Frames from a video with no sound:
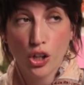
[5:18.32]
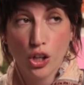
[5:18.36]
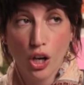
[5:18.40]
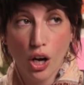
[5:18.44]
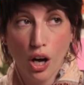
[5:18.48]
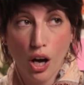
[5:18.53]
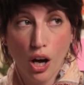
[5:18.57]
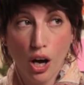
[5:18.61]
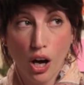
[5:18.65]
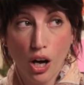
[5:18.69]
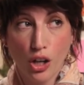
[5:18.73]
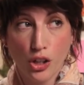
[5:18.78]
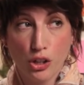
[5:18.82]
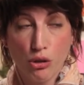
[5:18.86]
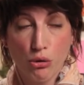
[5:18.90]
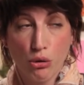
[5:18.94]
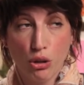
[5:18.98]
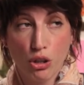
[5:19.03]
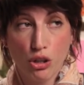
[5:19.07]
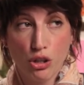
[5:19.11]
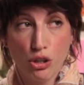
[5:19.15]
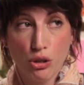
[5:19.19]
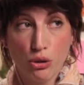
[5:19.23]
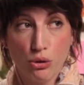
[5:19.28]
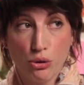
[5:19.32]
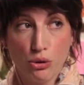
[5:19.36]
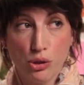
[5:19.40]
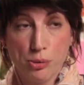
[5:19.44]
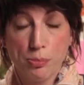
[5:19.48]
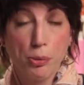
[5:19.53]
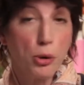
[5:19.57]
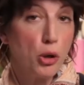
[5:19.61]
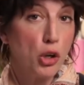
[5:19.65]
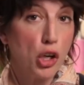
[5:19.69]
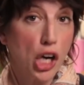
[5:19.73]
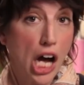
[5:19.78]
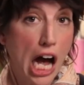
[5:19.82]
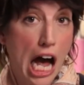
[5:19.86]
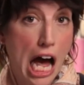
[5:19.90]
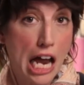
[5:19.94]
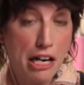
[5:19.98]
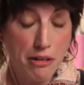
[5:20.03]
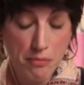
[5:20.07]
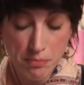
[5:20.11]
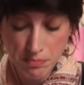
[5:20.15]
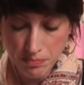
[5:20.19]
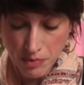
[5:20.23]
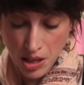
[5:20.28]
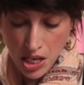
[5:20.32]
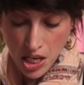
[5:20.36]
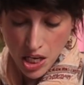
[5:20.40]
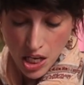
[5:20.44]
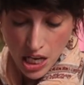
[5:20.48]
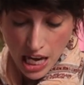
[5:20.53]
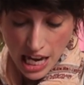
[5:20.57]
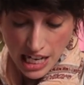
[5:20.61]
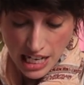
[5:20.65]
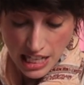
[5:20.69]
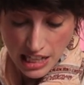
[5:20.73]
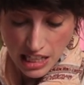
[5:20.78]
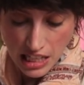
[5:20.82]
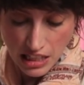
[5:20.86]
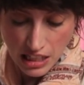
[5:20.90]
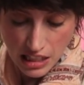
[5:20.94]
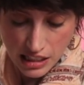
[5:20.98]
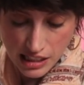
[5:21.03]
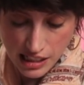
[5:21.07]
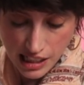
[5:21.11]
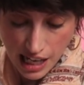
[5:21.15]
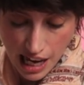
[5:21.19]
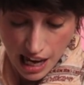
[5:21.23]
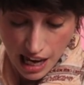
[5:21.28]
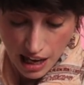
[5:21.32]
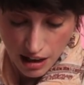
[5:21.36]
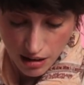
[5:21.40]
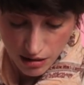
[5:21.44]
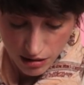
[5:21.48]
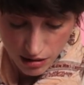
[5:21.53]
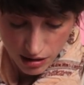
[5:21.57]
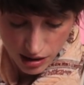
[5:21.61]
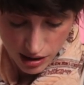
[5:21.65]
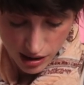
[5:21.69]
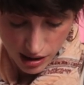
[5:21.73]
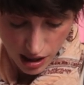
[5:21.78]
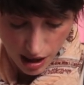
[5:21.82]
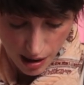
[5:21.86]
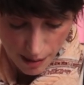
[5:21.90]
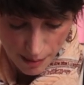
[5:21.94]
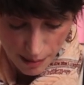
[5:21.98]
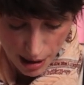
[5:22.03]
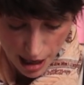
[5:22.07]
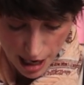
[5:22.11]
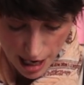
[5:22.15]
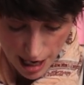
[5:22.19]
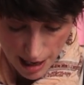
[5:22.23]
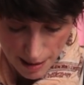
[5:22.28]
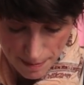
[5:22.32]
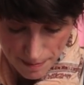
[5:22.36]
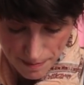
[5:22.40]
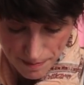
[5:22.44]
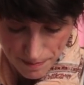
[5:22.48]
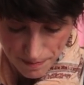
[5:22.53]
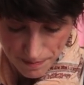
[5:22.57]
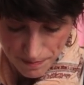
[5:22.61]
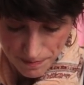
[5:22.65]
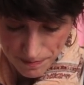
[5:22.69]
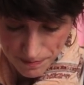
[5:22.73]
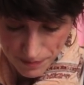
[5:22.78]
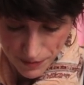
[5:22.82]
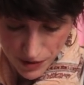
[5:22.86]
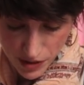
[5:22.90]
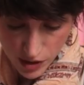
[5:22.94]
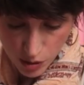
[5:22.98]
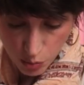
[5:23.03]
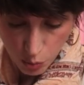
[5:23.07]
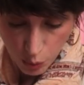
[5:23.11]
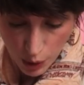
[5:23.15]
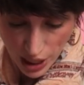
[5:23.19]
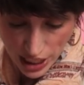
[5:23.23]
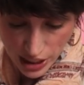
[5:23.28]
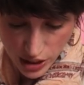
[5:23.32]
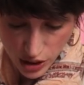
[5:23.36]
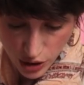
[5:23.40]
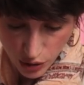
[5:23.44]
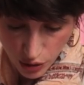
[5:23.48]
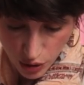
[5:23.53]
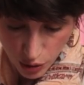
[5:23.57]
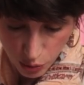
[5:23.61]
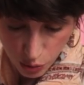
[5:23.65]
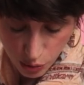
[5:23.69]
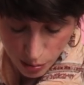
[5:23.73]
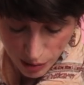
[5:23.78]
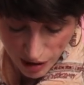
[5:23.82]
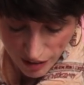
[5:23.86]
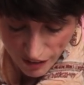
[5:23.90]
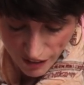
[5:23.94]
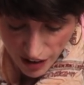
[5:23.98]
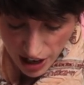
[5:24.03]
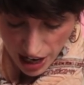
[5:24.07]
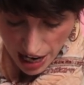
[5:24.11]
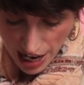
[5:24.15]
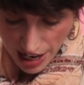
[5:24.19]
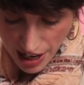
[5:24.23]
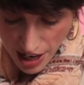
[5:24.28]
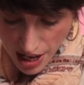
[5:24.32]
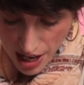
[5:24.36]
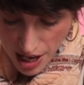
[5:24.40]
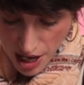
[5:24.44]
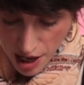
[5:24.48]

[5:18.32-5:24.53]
uh, you could use pearl cotton, anything that's got some um, some weight to it, will be fine.